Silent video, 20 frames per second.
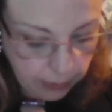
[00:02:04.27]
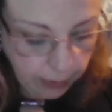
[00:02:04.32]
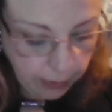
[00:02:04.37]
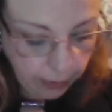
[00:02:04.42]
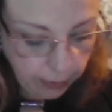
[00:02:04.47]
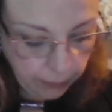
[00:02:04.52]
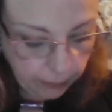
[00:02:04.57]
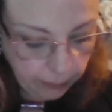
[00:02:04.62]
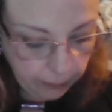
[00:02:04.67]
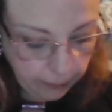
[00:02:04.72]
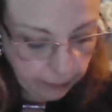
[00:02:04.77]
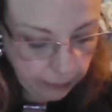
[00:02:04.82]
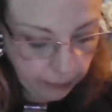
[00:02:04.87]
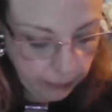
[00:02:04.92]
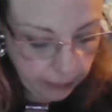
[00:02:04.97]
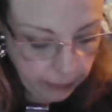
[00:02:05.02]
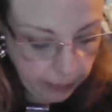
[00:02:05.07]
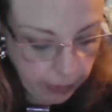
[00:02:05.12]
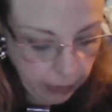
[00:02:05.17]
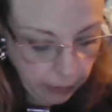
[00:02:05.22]
Yeah.
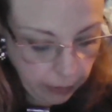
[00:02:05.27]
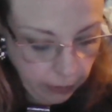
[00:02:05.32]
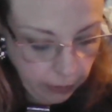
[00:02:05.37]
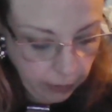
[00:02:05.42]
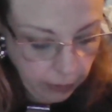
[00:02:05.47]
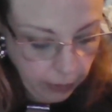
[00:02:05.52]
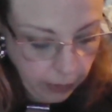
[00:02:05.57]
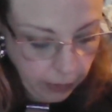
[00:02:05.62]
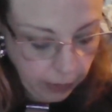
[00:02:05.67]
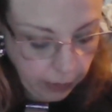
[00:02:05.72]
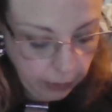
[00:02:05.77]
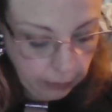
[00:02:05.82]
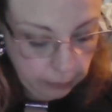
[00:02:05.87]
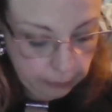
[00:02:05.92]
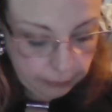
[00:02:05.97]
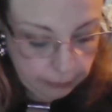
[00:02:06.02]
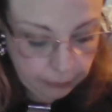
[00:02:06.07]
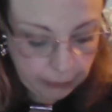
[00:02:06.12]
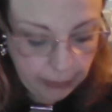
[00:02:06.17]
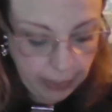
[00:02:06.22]

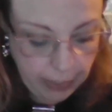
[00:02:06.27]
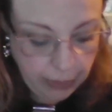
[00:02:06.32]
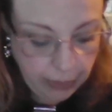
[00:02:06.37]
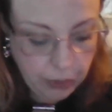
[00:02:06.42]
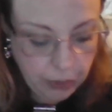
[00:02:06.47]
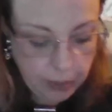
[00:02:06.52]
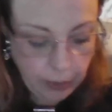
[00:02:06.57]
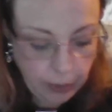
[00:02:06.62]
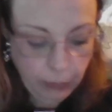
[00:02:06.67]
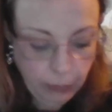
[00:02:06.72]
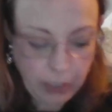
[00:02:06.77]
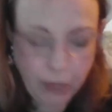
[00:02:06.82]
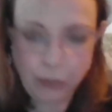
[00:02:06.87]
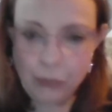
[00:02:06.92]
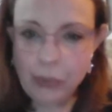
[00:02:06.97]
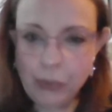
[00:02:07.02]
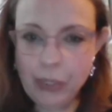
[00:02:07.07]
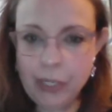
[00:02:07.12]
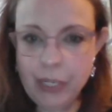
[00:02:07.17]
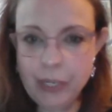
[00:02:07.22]
And so I'm not
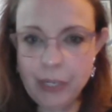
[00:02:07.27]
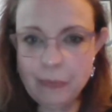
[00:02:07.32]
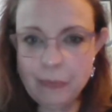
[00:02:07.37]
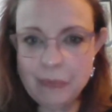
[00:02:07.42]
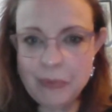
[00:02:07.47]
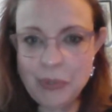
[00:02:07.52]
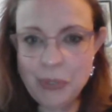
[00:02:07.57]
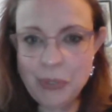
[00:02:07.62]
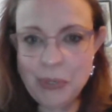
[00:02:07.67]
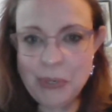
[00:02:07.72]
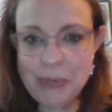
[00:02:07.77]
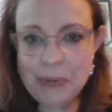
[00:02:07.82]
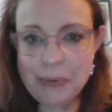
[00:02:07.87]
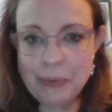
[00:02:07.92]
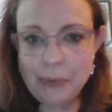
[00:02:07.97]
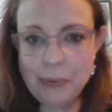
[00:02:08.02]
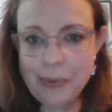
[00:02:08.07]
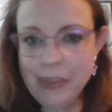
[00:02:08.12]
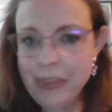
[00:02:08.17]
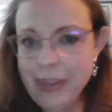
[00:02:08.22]
really sure
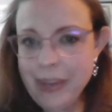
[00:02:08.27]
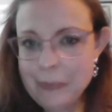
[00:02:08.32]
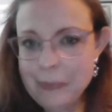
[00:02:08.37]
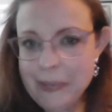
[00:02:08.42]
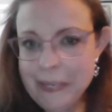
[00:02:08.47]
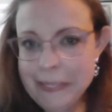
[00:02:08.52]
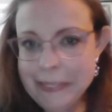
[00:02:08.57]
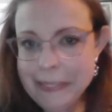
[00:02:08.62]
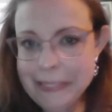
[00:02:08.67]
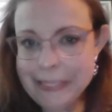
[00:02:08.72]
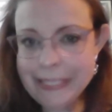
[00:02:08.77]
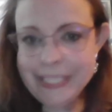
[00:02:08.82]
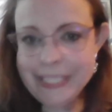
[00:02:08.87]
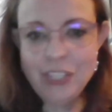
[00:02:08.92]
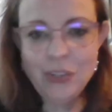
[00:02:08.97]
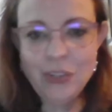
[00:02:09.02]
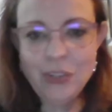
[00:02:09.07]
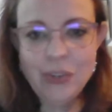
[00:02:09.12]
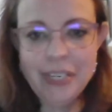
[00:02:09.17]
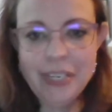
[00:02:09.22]
what that means.
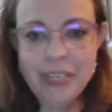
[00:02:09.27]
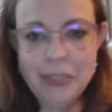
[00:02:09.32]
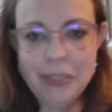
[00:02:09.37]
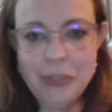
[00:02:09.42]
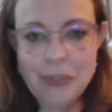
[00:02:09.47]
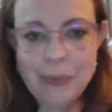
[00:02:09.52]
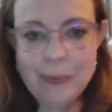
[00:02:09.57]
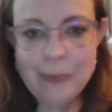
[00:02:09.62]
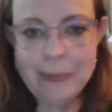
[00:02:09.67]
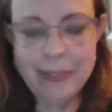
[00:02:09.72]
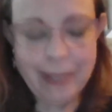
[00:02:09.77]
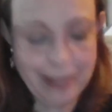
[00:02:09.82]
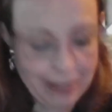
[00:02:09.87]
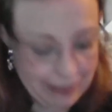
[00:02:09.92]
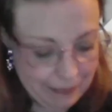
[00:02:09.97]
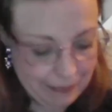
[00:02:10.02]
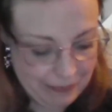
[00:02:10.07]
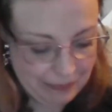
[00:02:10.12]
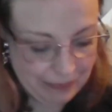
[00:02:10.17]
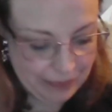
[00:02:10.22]
You can interpret that
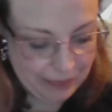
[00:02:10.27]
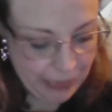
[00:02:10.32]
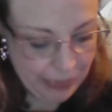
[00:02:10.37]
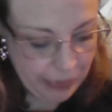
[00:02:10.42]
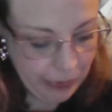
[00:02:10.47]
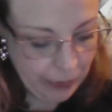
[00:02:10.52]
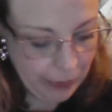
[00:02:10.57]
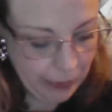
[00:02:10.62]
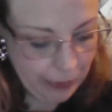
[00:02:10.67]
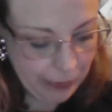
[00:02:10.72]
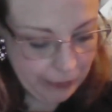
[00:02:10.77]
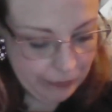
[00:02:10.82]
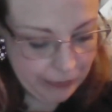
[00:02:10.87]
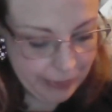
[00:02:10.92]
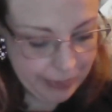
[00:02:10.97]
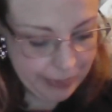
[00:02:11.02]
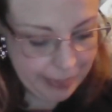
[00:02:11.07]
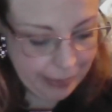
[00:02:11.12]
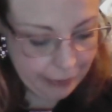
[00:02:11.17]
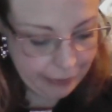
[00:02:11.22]

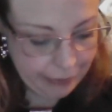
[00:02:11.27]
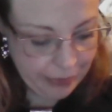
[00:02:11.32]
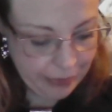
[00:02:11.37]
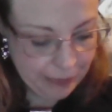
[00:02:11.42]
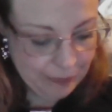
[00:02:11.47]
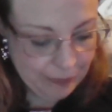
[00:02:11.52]
yourself.